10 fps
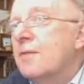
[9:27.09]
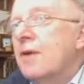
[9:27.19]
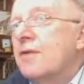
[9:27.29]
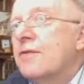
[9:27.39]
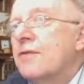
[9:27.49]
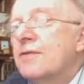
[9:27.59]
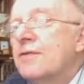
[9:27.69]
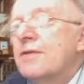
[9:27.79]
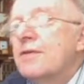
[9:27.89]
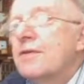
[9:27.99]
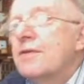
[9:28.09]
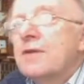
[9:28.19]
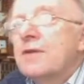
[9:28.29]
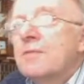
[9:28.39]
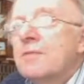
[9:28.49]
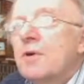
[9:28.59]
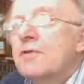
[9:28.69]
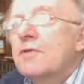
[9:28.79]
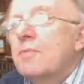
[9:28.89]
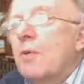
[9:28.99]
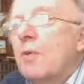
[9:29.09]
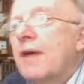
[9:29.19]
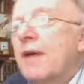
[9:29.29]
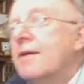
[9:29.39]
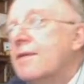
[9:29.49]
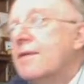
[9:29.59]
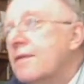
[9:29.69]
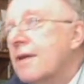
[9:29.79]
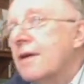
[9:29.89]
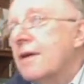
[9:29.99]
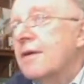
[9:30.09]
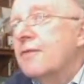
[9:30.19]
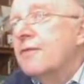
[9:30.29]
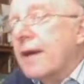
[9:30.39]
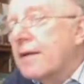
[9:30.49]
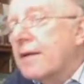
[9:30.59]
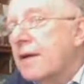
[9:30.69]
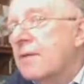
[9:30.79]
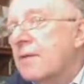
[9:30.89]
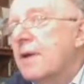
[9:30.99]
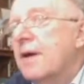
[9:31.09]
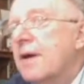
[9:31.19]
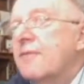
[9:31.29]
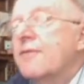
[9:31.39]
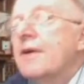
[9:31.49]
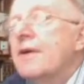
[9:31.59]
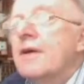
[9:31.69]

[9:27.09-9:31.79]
whereas this is much more of a spontaneous effect. We have